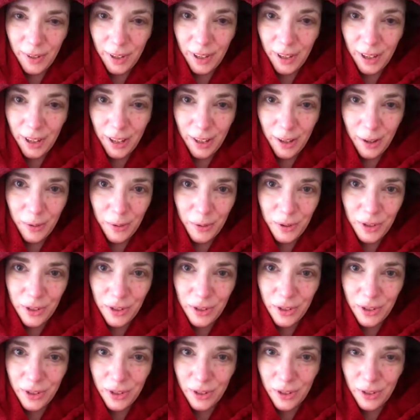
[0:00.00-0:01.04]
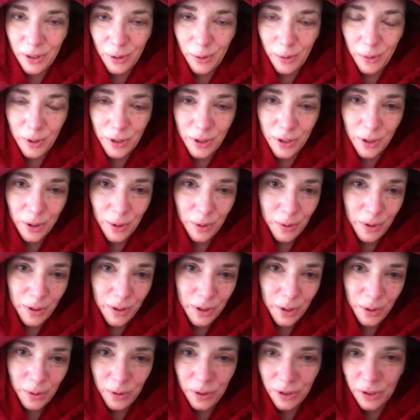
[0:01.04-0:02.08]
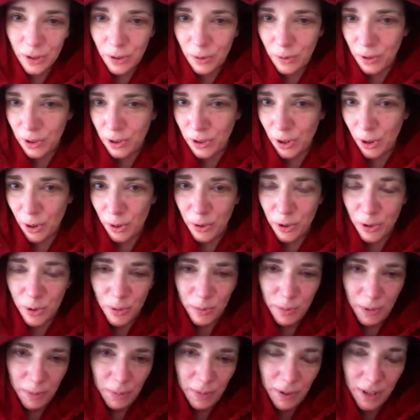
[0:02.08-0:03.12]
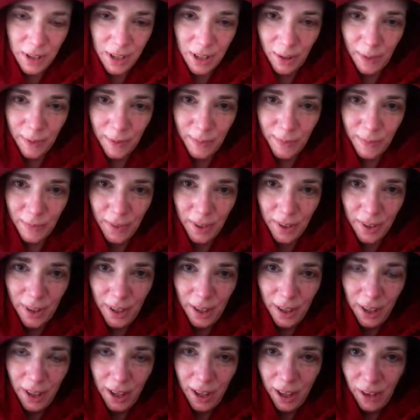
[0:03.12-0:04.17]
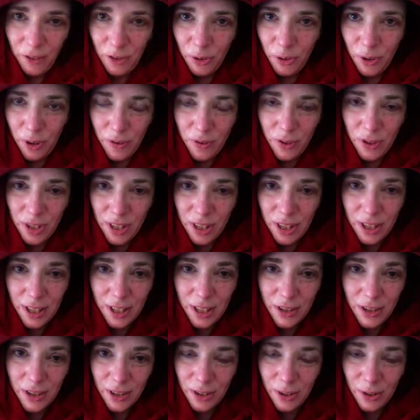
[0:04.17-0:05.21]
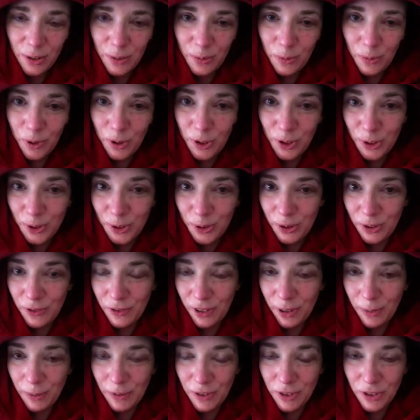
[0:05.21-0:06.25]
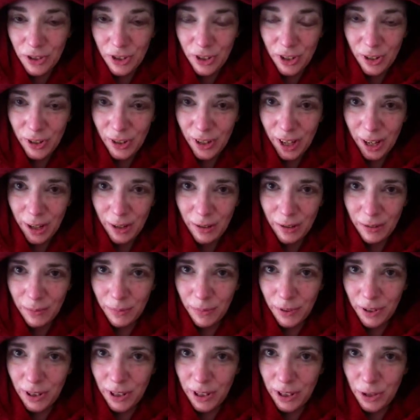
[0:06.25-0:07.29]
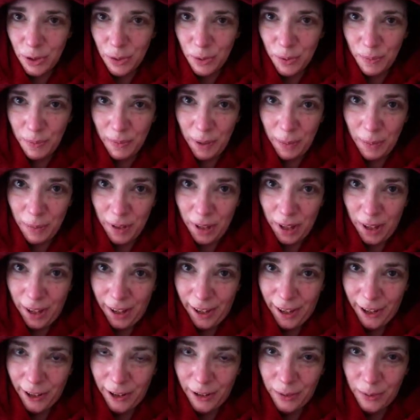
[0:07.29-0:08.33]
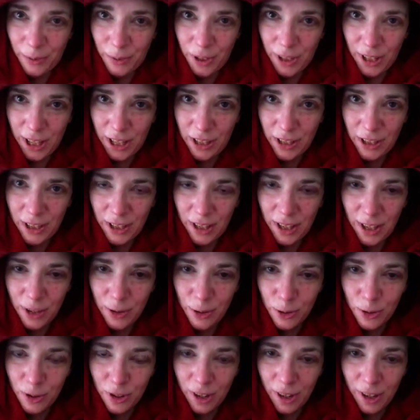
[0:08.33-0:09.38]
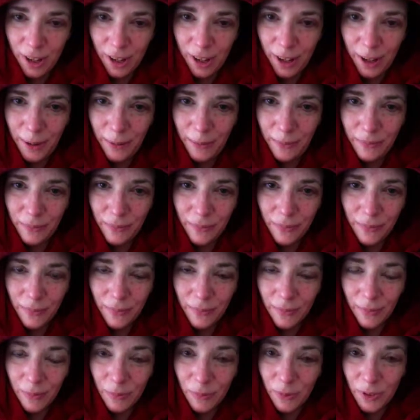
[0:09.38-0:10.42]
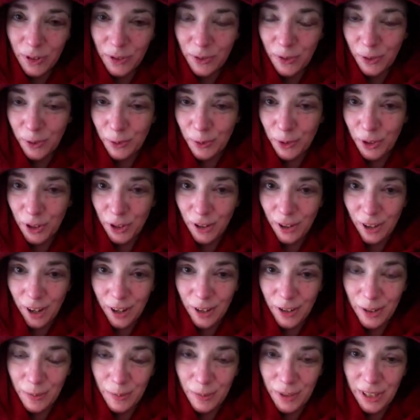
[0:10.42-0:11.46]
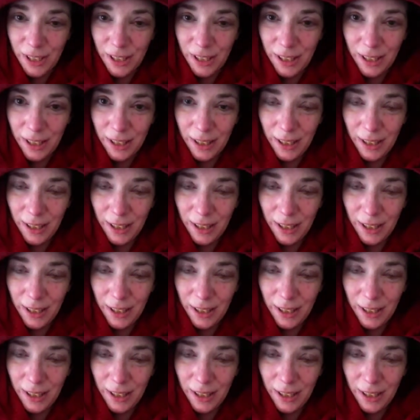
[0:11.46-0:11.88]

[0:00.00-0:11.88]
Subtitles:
I'll always repeat myself. If you ever see this and you wonder if I'm legit or not, please read my blog, relatetocancer.com. Please feel free to talk to me.